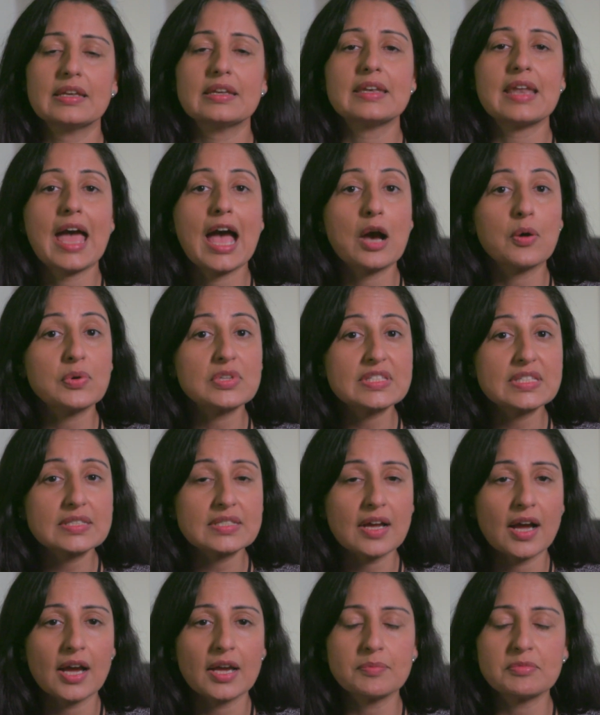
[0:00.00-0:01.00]
Now is the
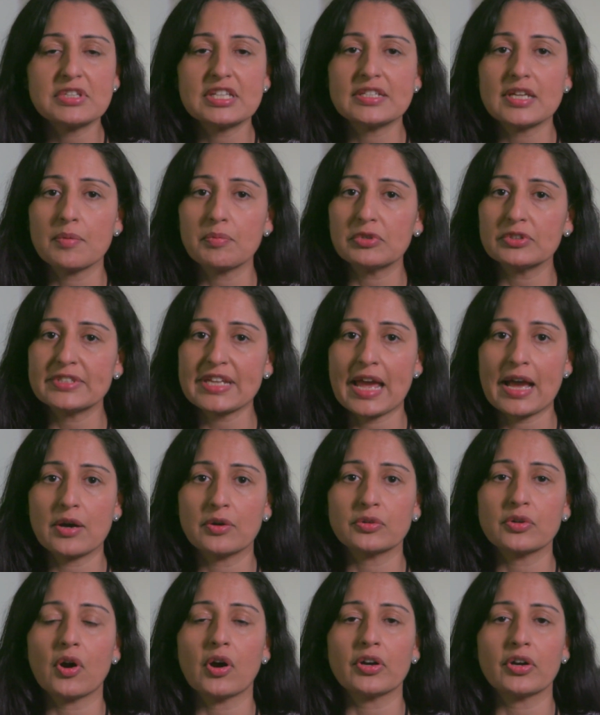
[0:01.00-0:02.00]
time to double
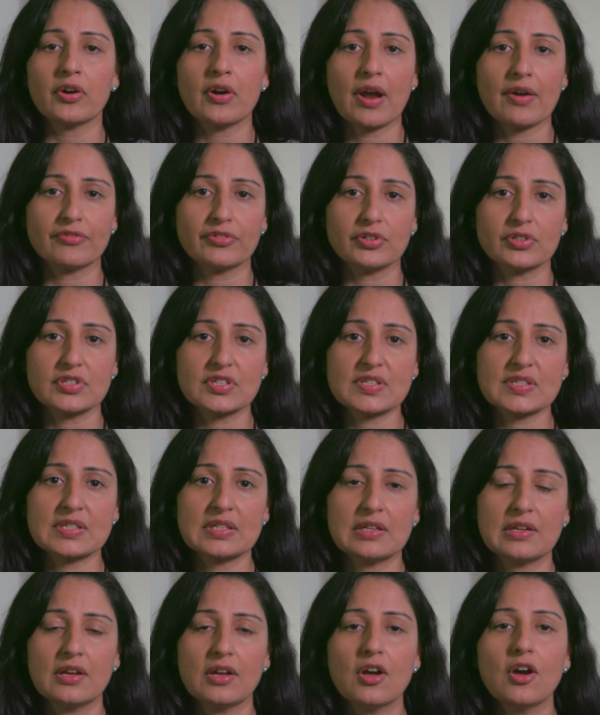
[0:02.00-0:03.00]
down on our efforts.
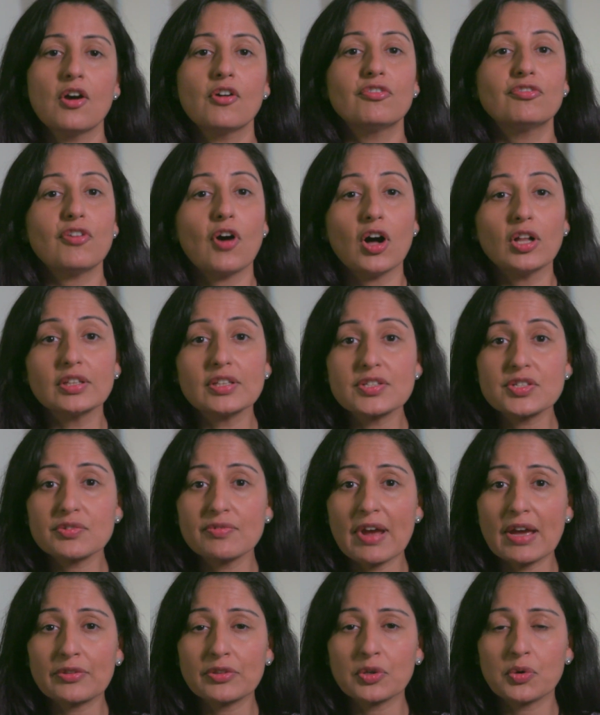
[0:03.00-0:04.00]
Fall is
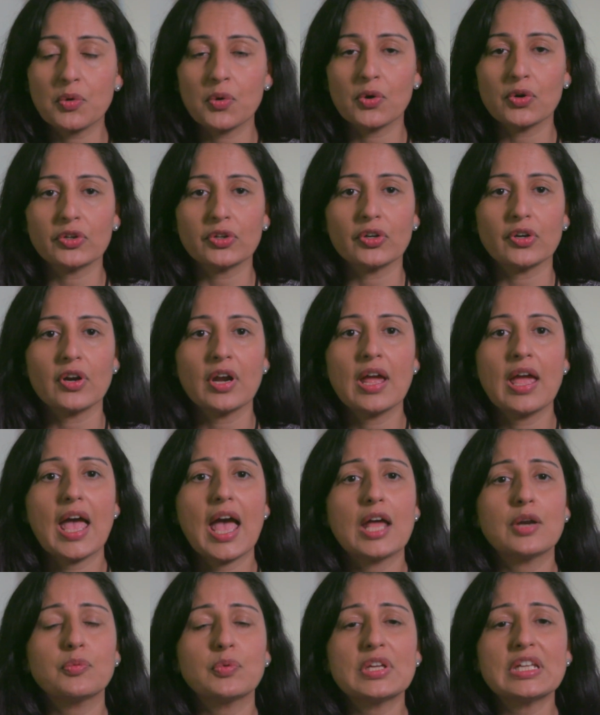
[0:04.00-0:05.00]
around the corner,
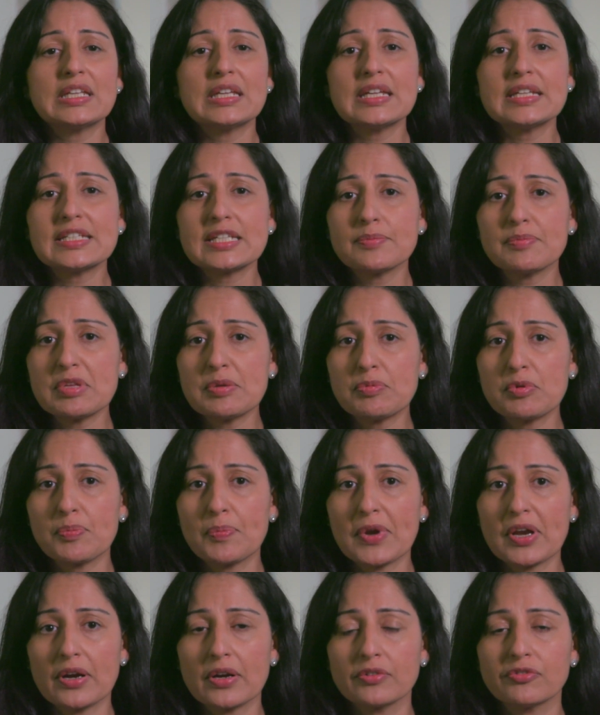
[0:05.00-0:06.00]
and we need to be
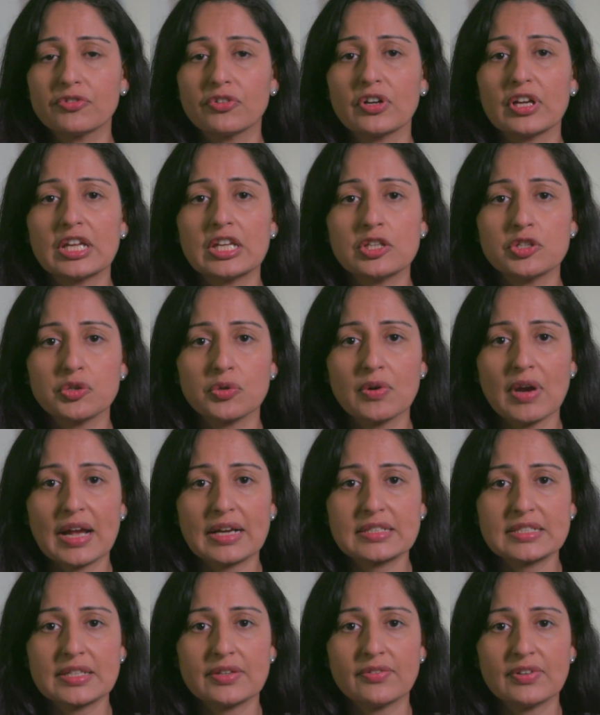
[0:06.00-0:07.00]
prepared for indoor
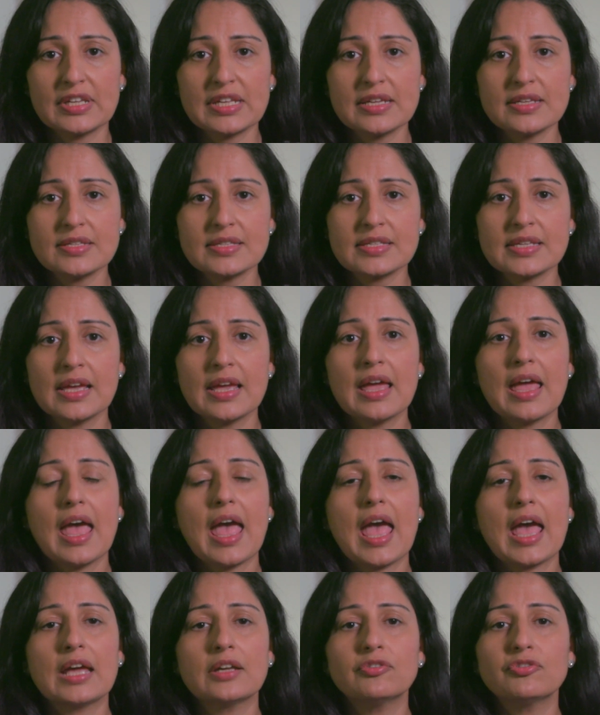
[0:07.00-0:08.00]
activities
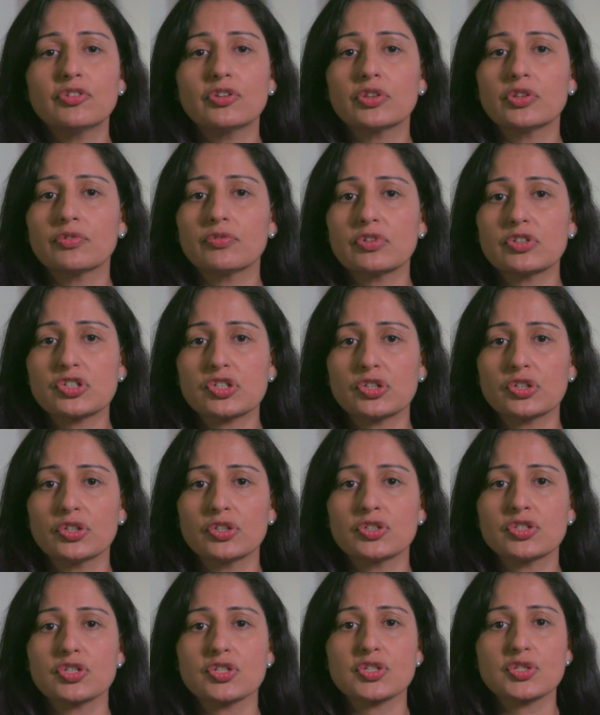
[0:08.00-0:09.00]
and for the
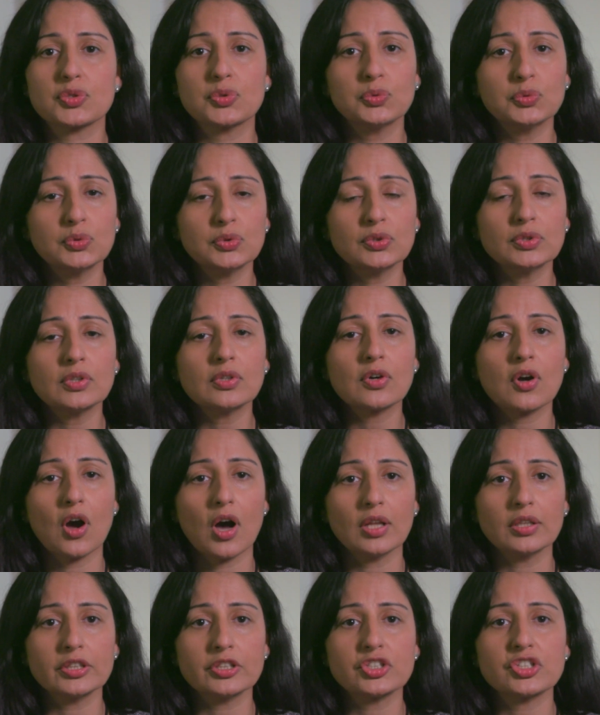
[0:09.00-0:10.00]
return to school,
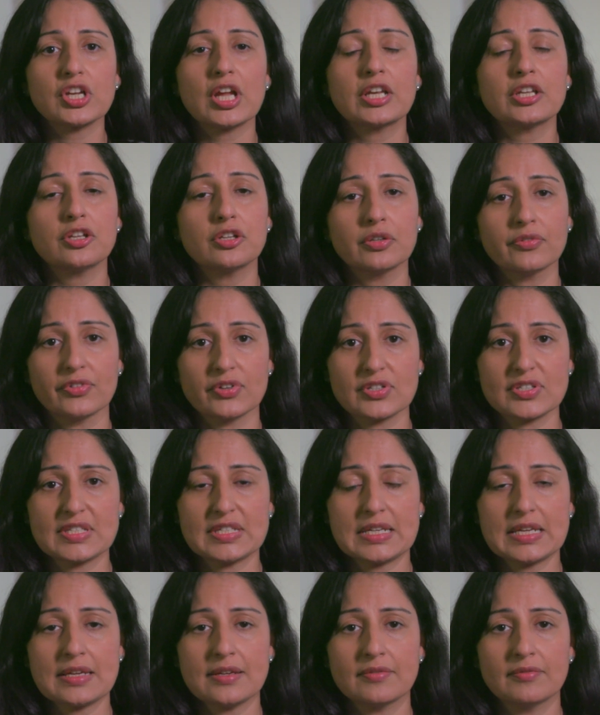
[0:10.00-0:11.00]
college, and
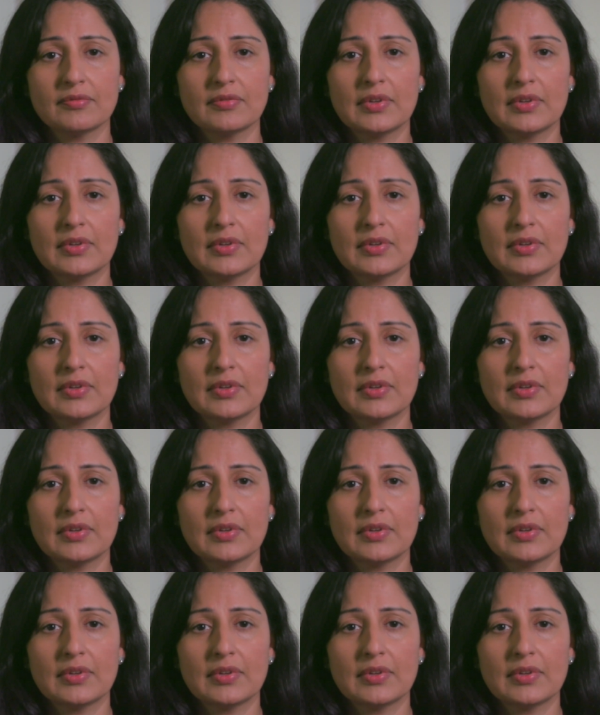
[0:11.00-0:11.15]
university.